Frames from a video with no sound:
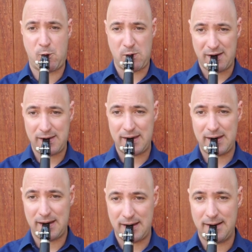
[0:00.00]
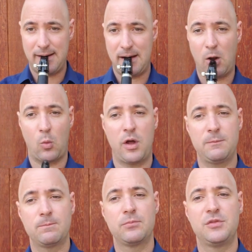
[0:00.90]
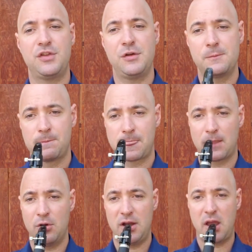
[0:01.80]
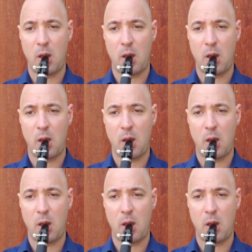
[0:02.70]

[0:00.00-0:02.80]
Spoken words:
Again. 1, 2, ready.